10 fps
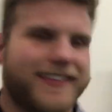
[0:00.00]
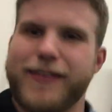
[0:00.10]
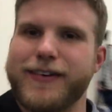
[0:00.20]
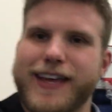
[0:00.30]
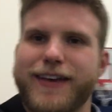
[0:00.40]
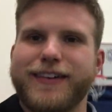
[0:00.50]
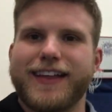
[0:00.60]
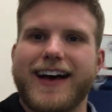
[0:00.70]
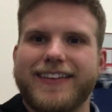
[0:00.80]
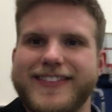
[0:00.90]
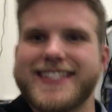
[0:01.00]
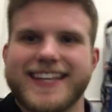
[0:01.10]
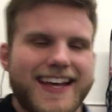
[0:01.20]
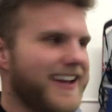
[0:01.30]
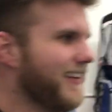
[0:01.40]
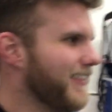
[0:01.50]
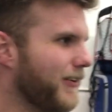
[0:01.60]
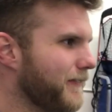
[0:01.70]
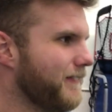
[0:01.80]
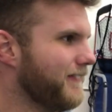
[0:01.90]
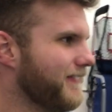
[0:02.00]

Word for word: Someone came to the office today. Oh.